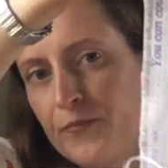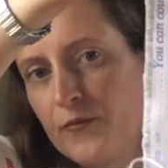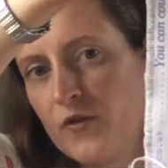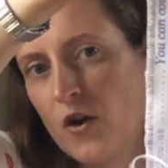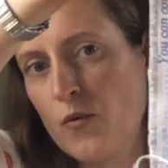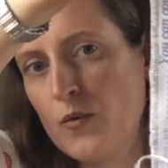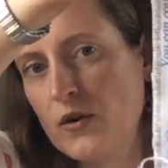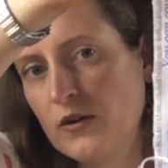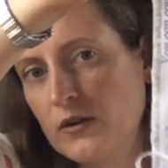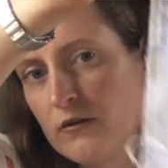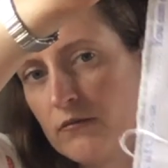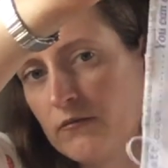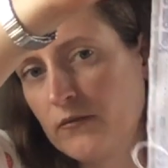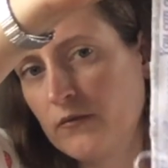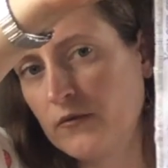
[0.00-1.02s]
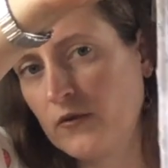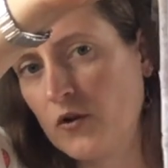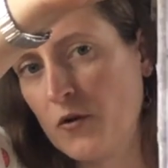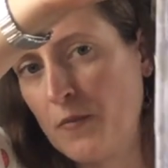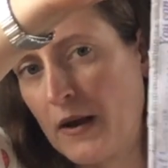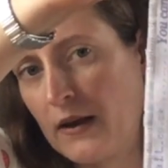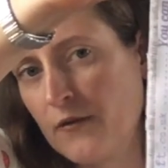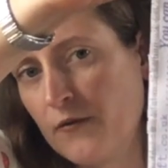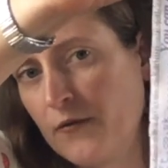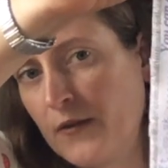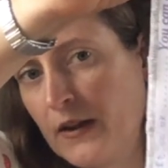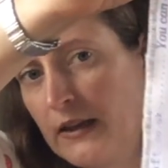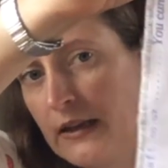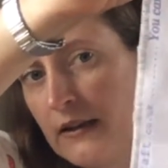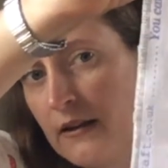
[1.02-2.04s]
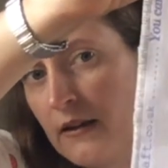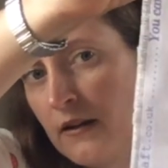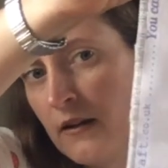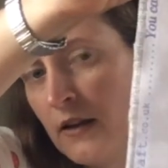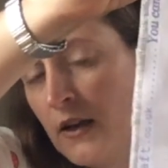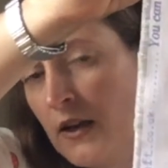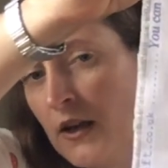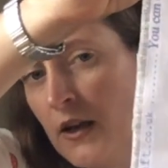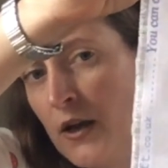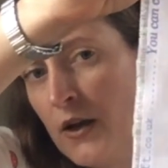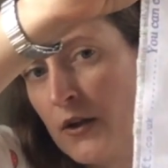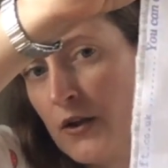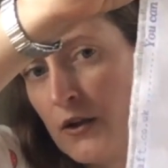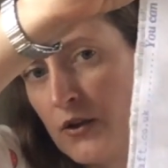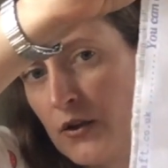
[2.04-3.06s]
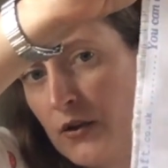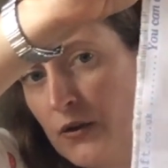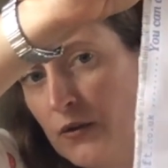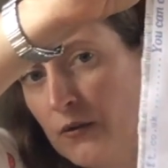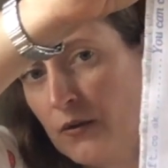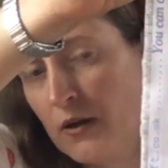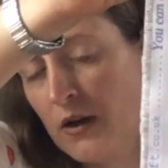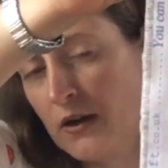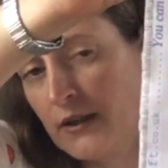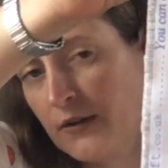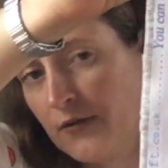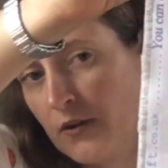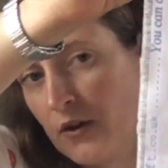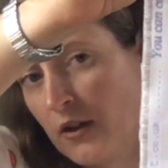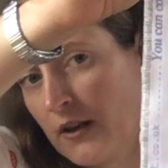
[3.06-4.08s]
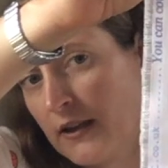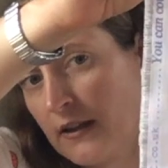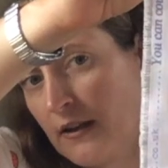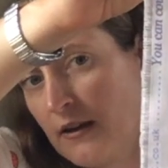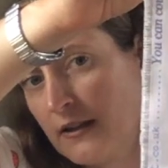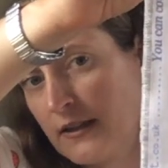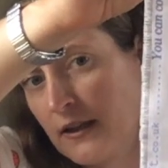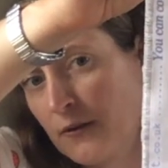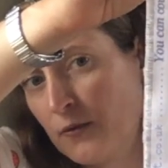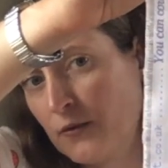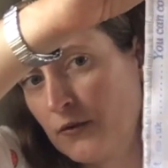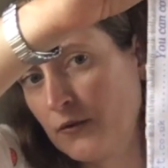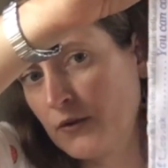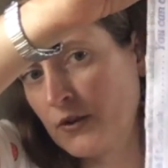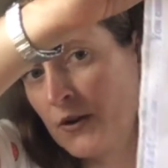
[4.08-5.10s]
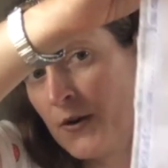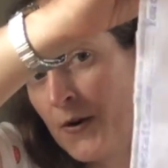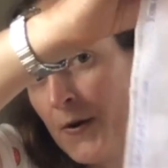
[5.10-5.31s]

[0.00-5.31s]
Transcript: So I will go back and fill in the two different coloured lights I want.